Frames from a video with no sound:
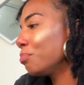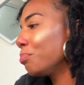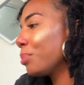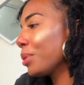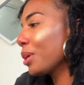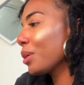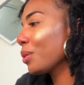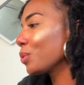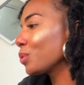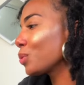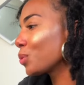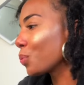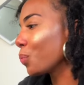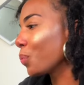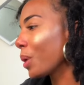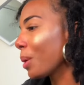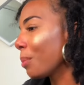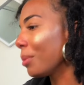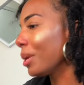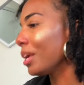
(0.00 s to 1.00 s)
builds
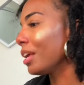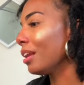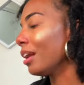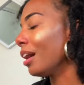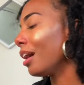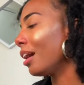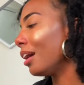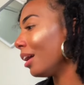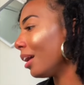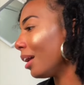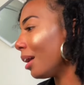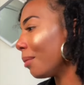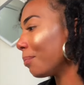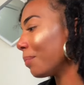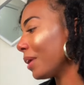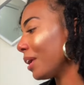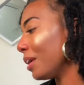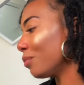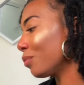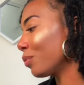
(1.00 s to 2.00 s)
women up
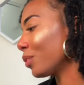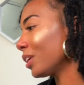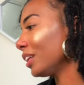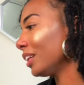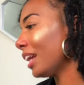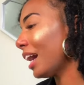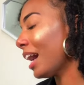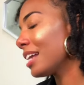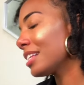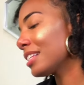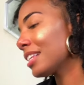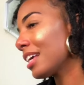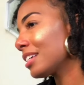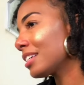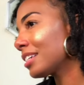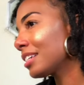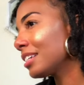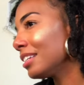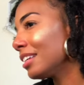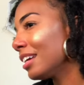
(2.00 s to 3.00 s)
and realize that
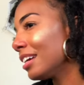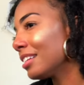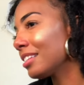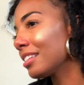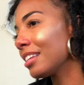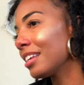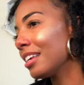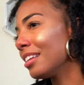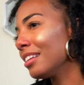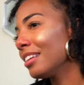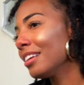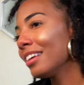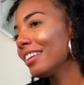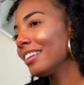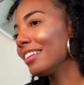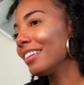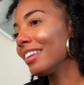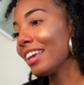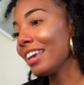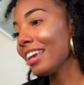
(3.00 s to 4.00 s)
she doesn't
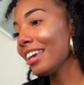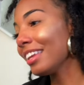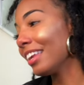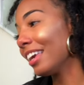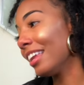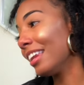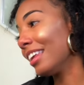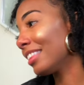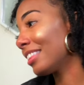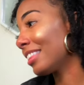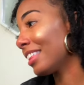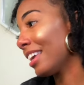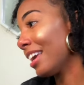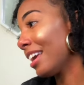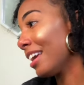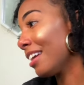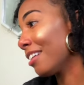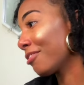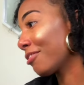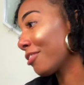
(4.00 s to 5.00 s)
need
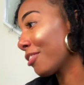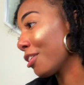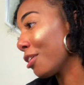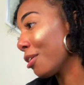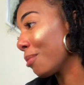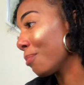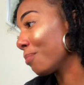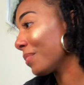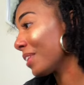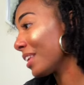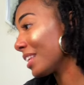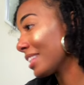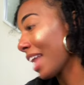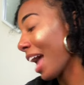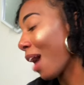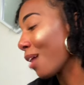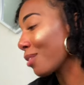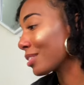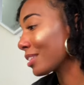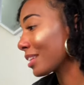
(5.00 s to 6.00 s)
anything from this
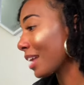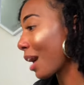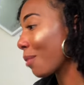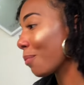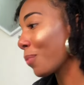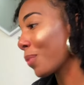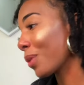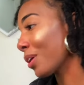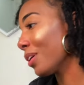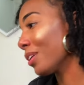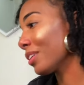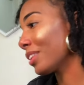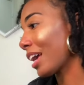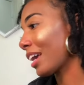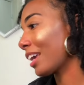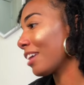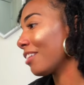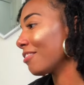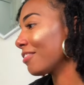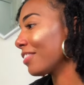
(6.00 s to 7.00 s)
outside world
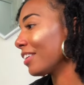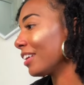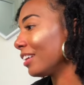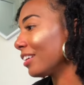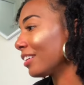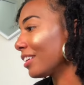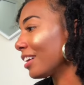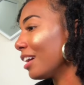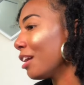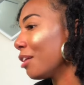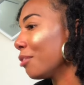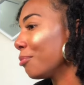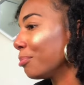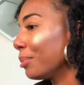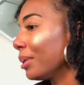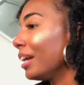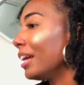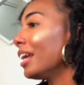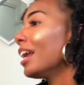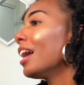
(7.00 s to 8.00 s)
that can fill her up,
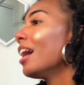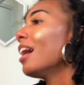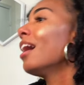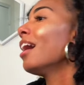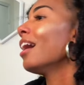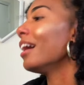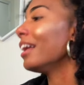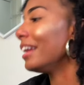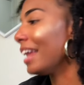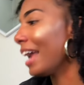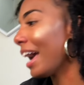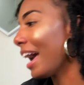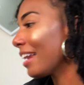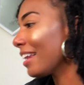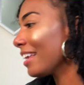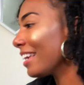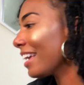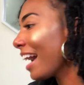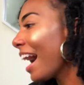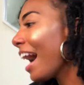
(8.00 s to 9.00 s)
but her
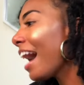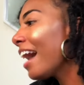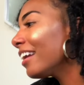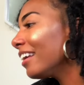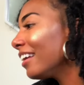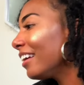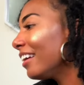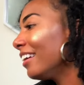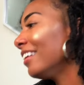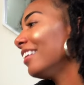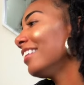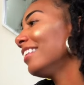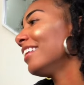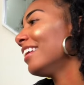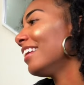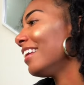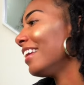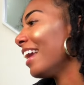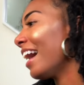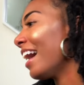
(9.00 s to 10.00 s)
daddy got her.
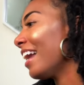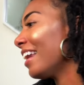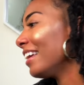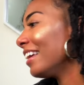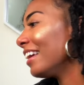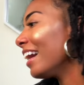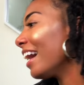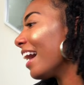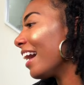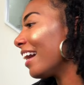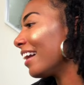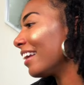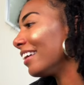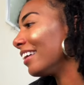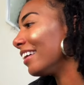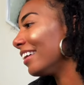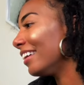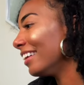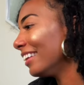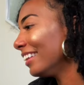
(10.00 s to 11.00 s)
The daddy got
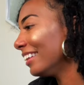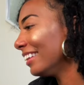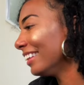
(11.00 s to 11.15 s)
her.